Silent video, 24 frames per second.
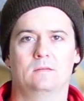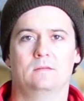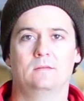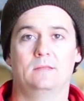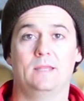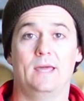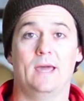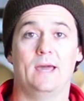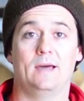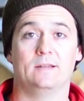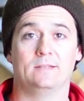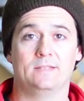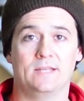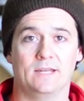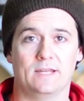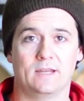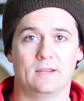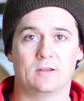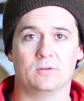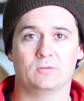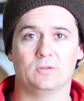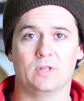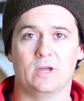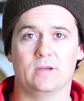Now,
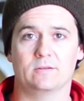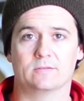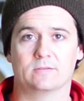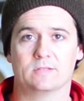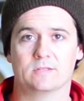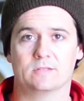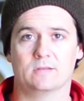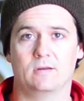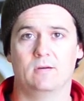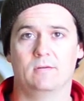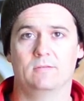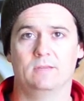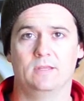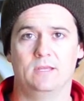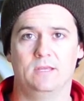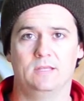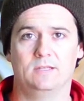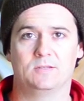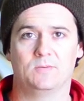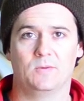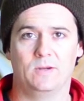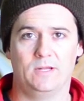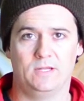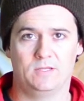technical notes on the
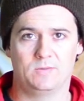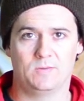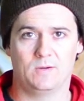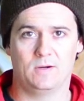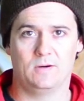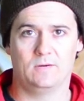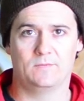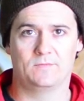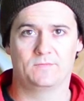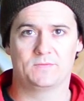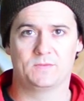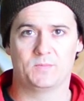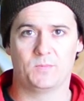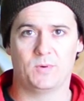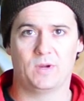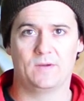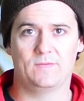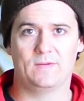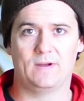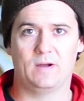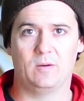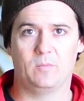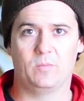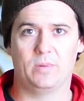2012
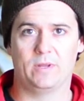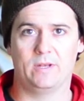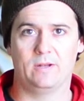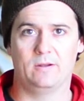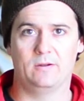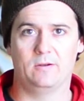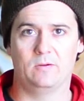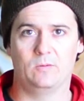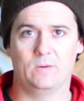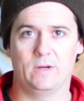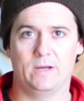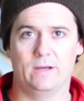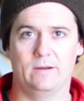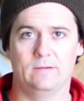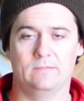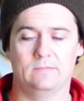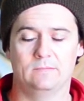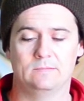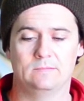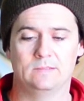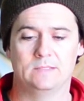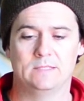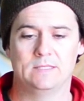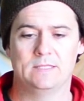Vale Pinot Noir.
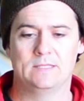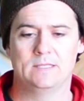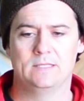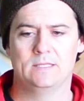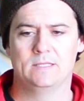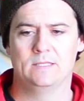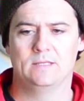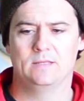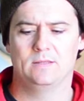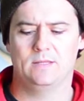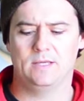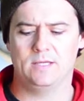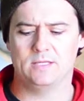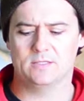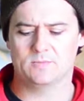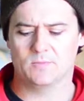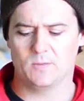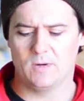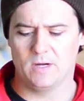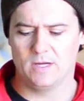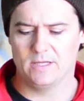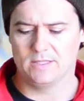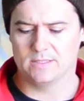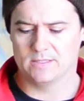These
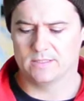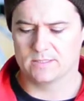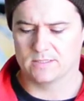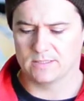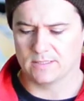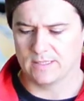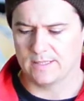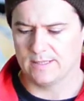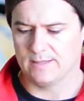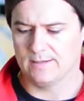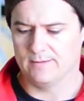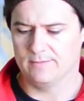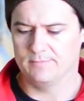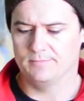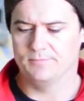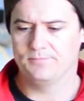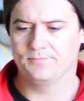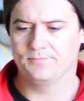wines, they're